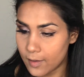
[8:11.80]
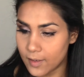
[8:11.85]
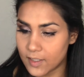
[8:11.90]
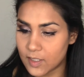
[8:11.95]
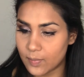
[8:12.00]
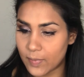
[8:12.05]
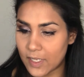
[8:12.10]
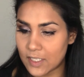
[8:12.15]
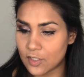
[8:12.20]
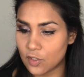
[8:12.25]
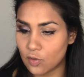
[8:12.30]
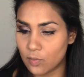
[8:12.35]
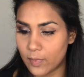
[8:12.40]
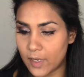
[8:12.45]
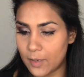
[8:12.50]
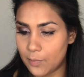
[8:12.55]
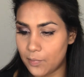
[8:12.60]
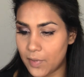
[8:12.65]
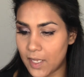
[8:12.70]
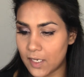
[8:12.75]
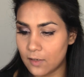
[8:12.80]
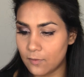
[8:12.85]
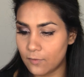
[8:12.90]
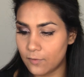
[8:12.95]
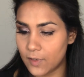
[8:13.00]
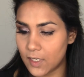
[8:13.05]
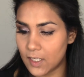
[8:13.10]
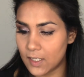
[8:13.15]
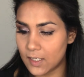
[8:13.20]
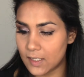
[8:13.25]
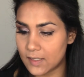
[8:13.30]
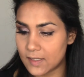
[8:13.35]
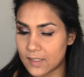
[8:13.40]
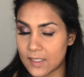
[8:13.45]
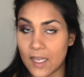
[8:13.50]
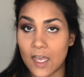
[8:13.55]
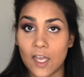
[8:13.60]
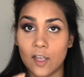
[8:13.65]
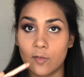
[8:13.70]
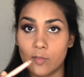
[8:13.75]
this pencil by Benefit. It's
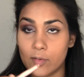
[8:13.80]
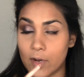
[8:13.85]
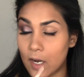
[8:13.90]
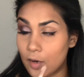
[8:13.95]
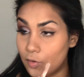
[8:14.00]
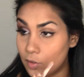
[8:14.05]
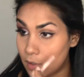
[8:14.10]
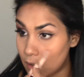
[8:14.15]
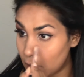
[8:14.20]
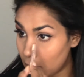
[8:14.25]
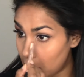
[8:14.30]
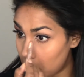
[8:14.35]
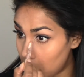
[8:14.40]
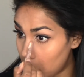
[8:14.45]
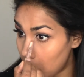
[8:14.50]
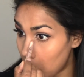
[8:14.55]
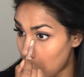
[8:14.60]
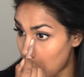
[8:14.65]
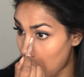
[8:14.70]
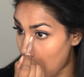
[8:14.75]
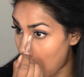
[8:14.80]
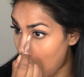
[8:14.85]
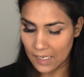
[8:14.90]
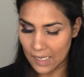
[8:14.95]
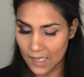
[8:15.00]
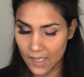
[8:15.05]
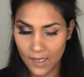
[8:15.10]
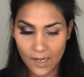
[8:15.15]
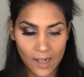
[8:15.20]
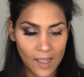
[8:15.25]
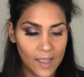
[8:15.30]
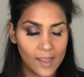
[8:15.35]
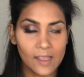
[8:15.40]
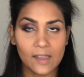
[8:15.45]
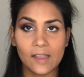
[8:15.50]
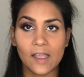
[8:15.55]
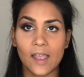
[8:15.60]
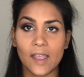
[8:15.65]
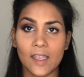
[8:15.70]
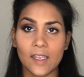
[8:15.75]
the Highbrow Glow. Then
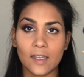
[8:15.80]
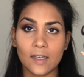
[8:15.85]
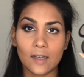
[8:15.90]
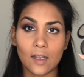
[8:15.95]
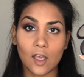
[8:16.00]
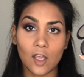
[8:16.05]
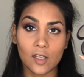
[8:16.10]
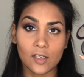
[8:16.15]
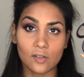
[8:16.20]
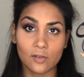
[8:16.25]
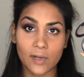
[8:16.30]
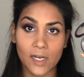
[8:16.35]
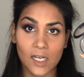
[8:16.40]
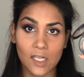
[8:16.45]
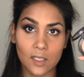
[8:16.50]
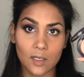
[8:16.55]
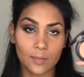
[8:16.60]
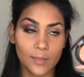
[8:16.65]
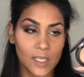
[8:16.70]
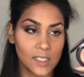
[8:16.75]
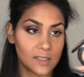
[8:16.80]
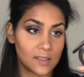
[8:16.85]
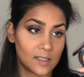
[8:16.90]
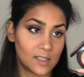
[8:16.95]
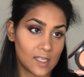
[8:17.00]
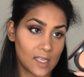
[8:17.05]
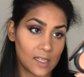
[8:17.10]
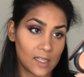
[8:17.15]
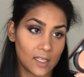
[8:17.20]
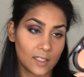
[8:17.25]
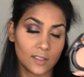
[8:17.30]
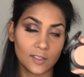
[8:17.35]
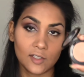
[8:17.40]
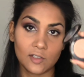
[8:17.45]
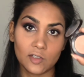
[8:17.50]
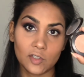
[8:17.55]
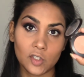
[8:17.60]
highlight on a regular basis, I like to